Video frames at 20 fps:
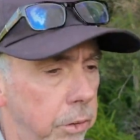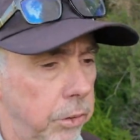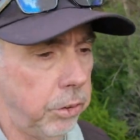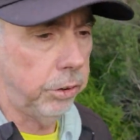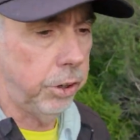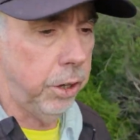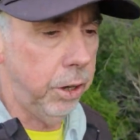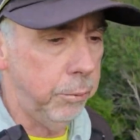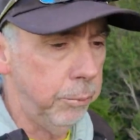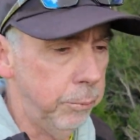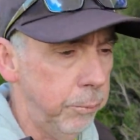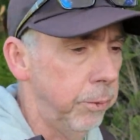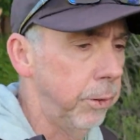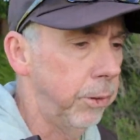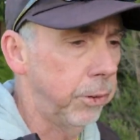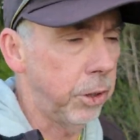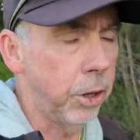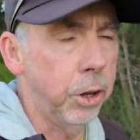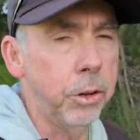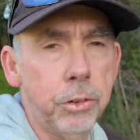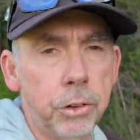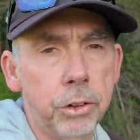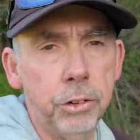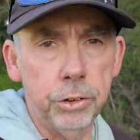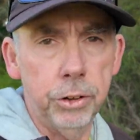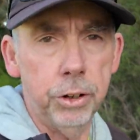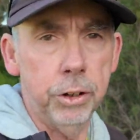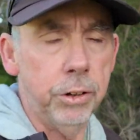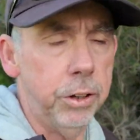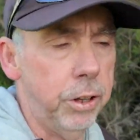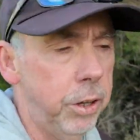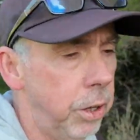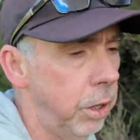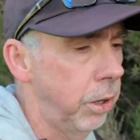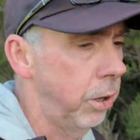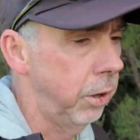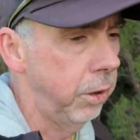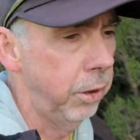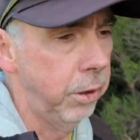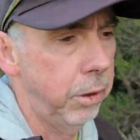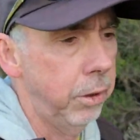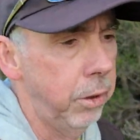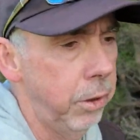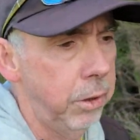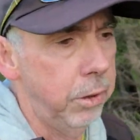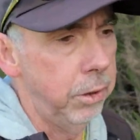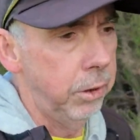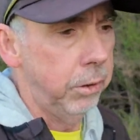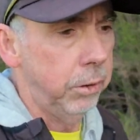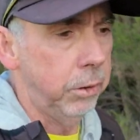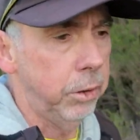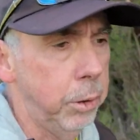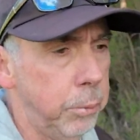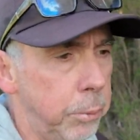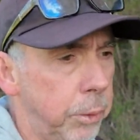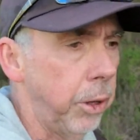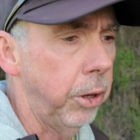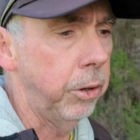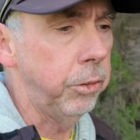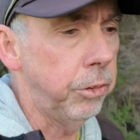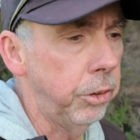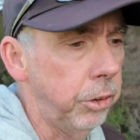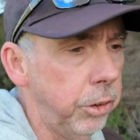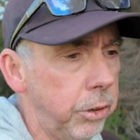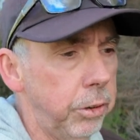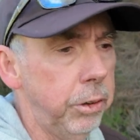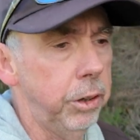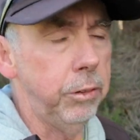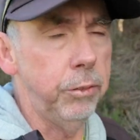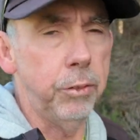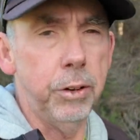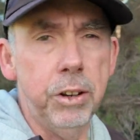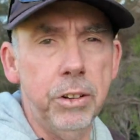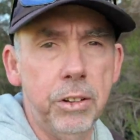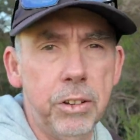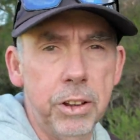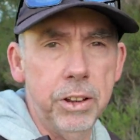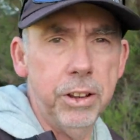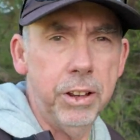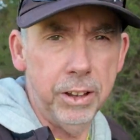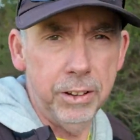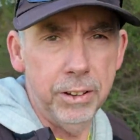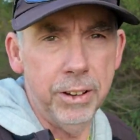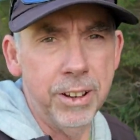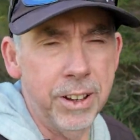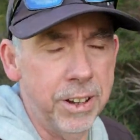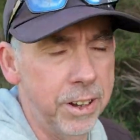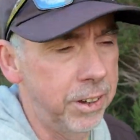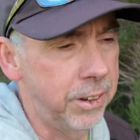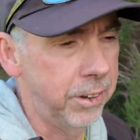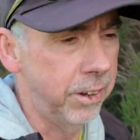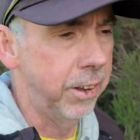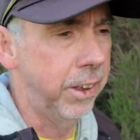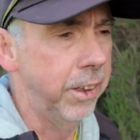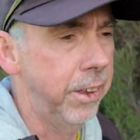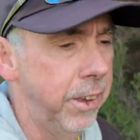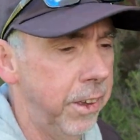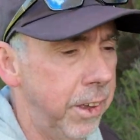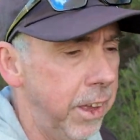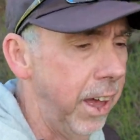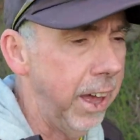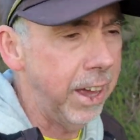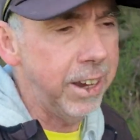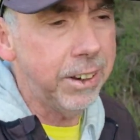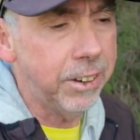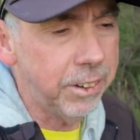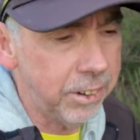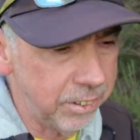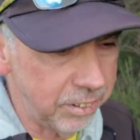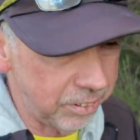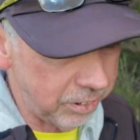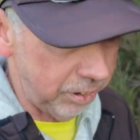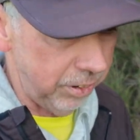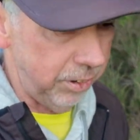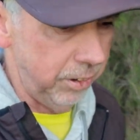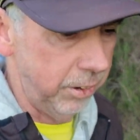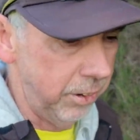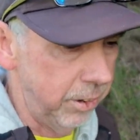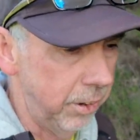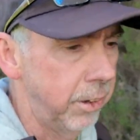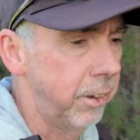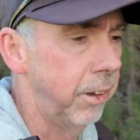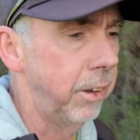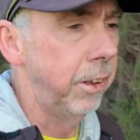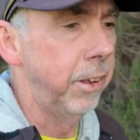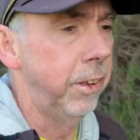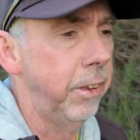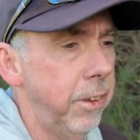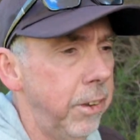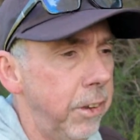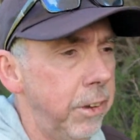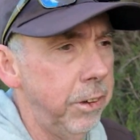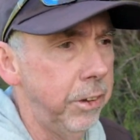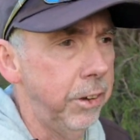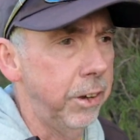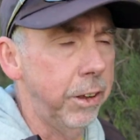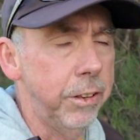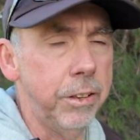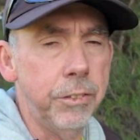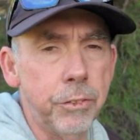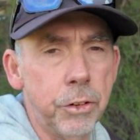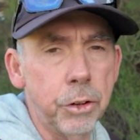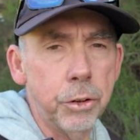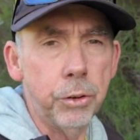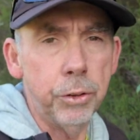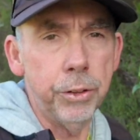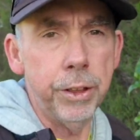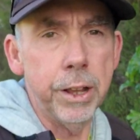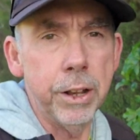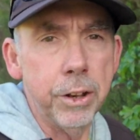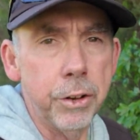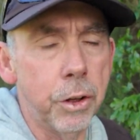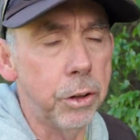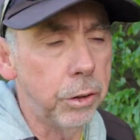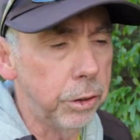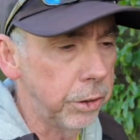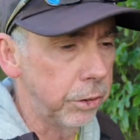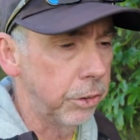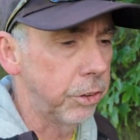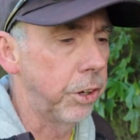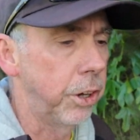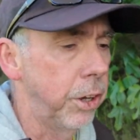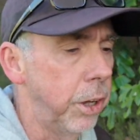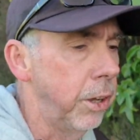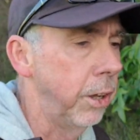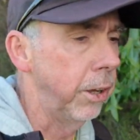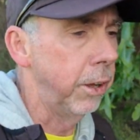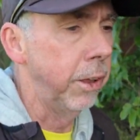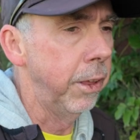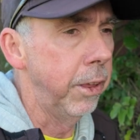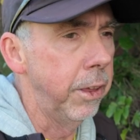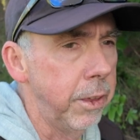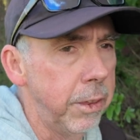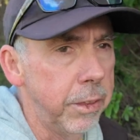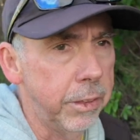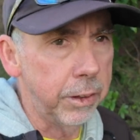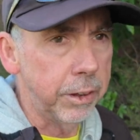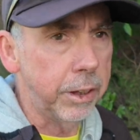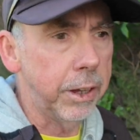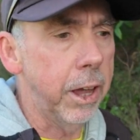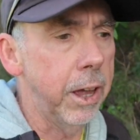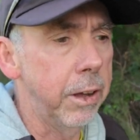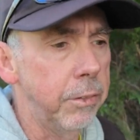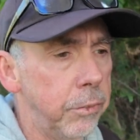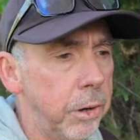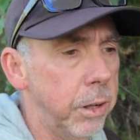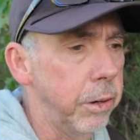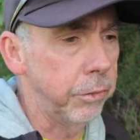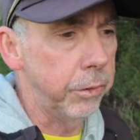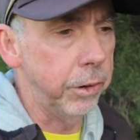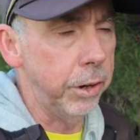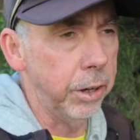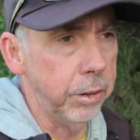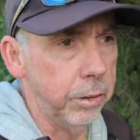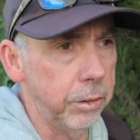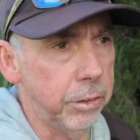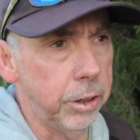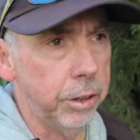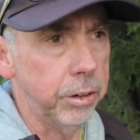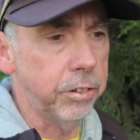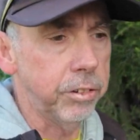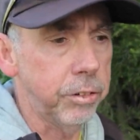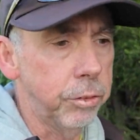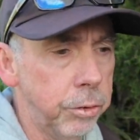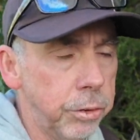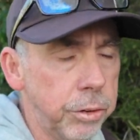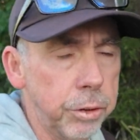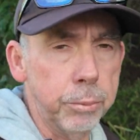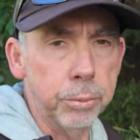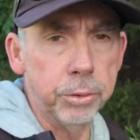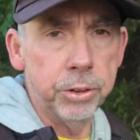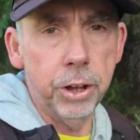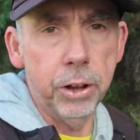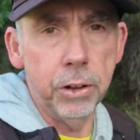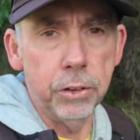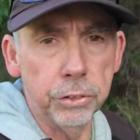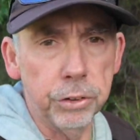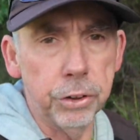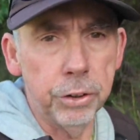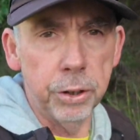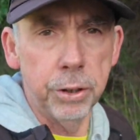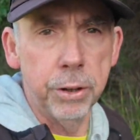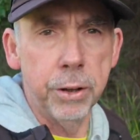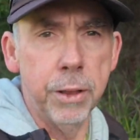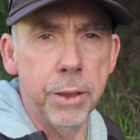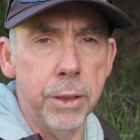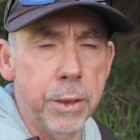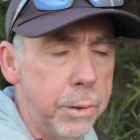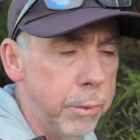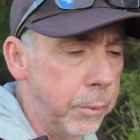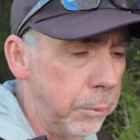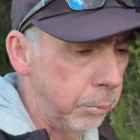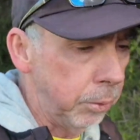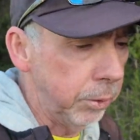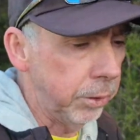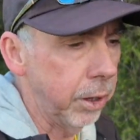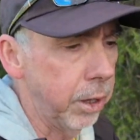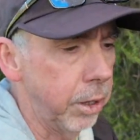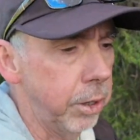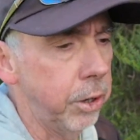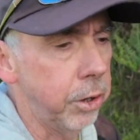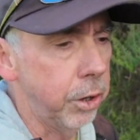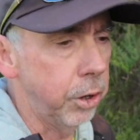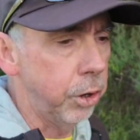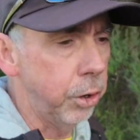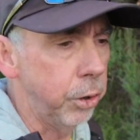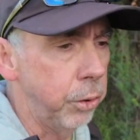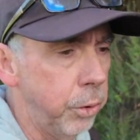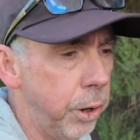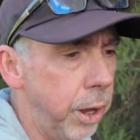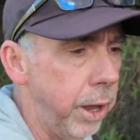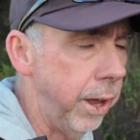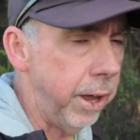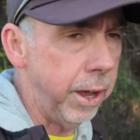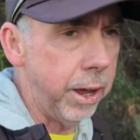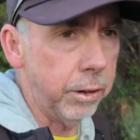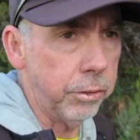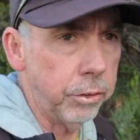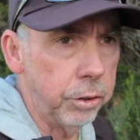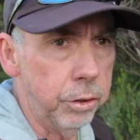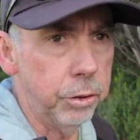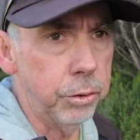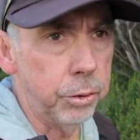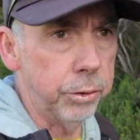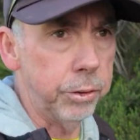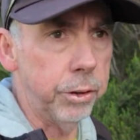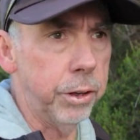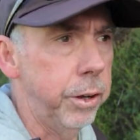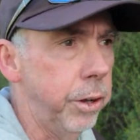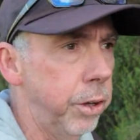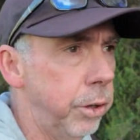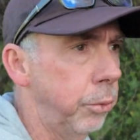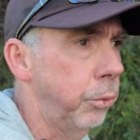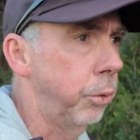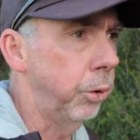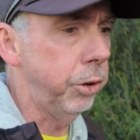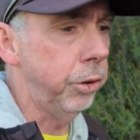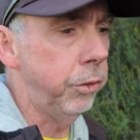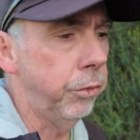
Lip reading: there's some coaches that keep coaching even into their 80s. You know, they've got all that knowledge. They can't run around the tennis court themselves, but they know how to do it. They know what